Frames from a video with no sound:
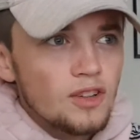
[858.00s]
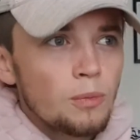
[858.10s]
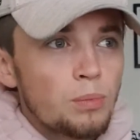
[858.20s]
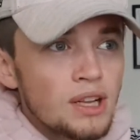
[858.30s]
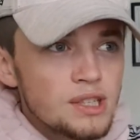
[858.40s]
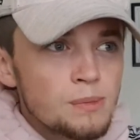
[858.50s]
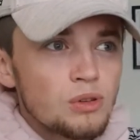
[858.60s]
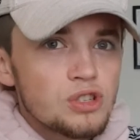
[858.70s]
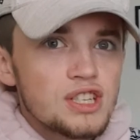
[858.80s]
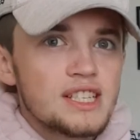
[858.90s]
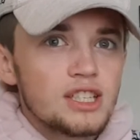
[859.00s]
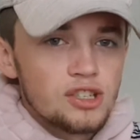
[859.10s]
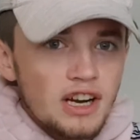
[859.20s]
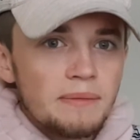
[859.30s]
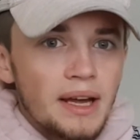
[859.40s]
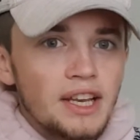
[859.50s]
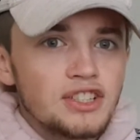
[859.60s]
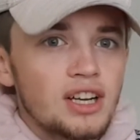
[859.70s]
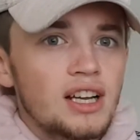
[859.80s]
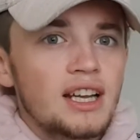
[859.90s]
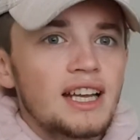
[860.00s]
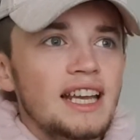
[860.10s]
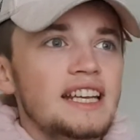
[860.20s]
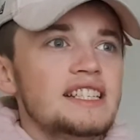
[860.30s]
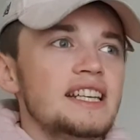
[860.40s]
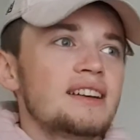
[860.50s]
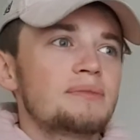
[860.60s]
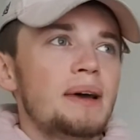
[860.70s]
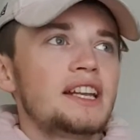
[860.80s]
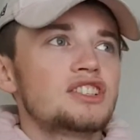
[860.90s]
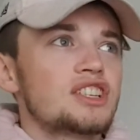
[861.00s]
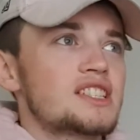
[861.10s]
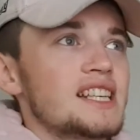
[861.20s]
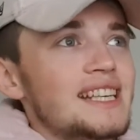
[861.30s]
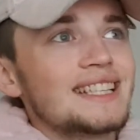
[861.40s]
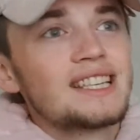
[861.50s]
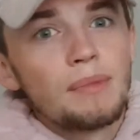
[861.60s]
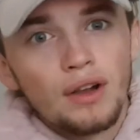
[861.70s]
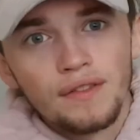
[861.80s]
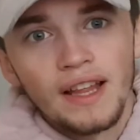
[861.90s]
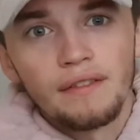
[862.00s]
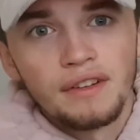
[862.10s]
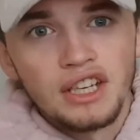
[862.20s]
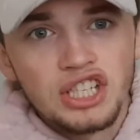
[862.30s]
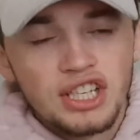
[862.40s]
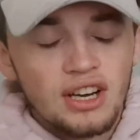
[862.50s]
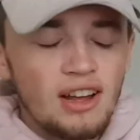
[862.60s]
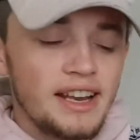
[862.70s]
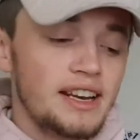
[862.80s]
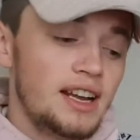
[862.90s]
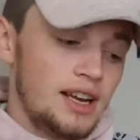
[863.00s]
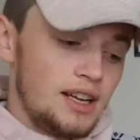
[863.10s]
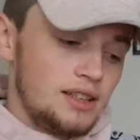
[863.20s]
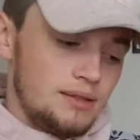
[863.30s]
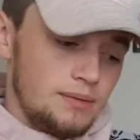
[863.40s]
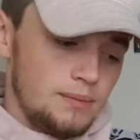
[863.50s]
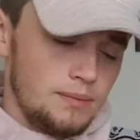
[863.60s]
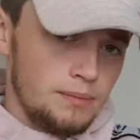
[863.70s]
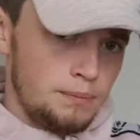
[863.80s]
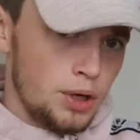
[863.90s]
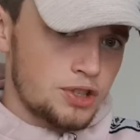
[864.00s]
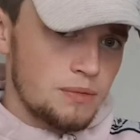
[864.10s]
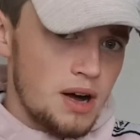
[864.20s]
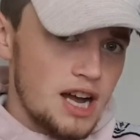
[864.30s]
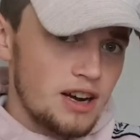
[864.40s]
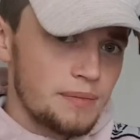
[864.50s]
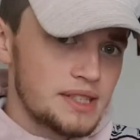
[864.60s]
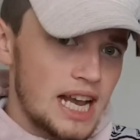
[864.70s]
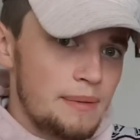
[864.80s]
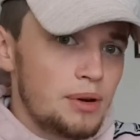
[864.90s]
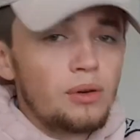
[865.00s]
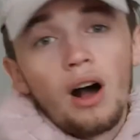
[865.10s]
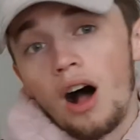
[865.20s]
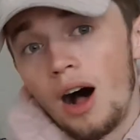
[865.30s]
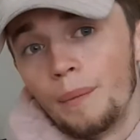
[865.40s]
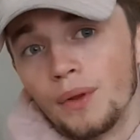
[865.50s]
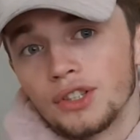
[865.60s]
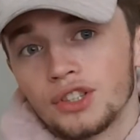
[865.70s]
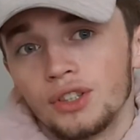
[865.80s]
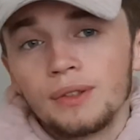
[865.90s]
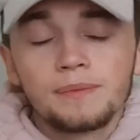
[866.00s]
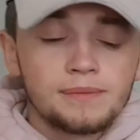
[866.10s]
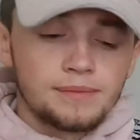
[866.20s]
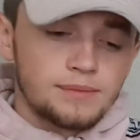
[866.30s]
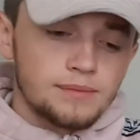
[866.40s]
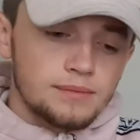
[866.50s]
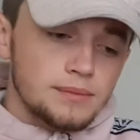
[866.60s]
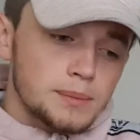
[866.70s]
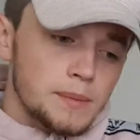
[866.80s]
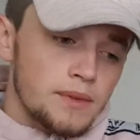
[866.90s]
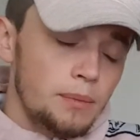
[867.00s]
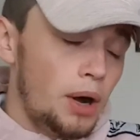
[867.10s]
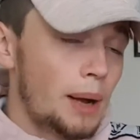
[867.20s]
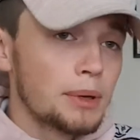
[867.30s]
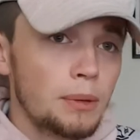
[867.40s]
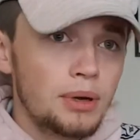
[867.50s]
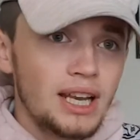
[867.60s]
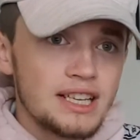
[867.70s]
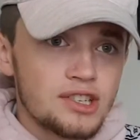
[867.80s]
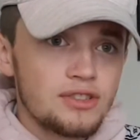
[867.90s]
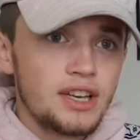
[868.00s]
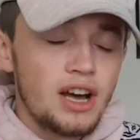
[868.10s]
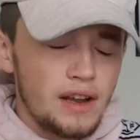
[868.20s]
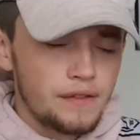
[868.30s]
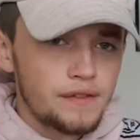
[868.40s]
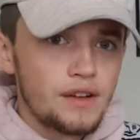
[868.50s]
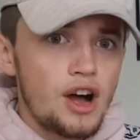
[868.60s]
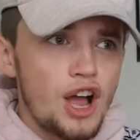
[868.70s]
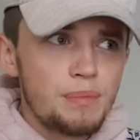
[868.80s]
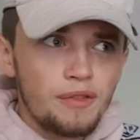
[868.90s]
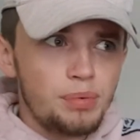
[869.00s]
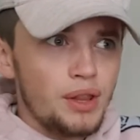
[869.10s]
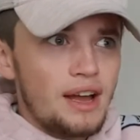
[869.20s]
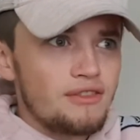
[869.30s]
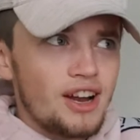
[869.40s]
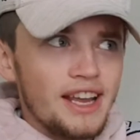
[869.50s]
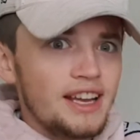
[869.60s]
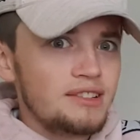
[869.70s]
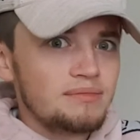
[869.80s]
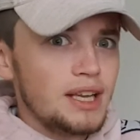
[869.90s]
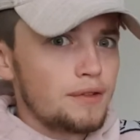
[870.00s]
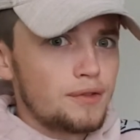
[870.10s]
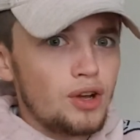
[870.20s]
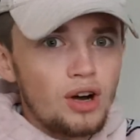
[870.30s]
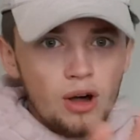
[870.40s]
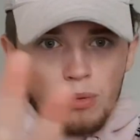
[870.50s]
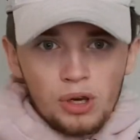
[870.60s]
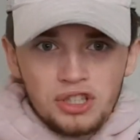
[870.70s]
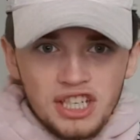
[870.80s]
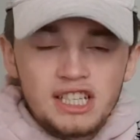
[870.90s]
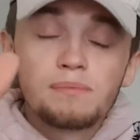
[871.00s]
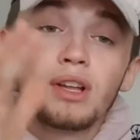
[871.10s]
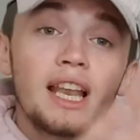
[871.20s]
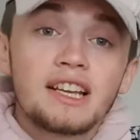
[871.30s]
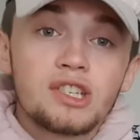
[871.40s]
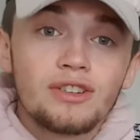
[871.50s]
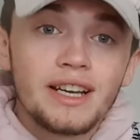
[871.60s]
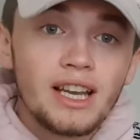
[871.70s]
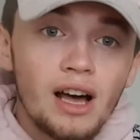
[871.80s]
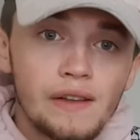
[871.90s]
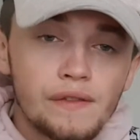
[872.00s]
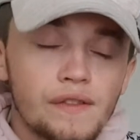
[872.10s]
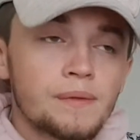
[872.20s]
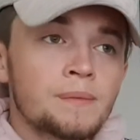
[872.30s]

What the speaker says: Brendan Rodgers is a great manager. Is he a manager to get him over that finishing line? Push him higher up the table? I'm not sure. But I'm going to put Leicester in 9th. I hope I've put that right here. If not, apologies. But Leicester in 9th.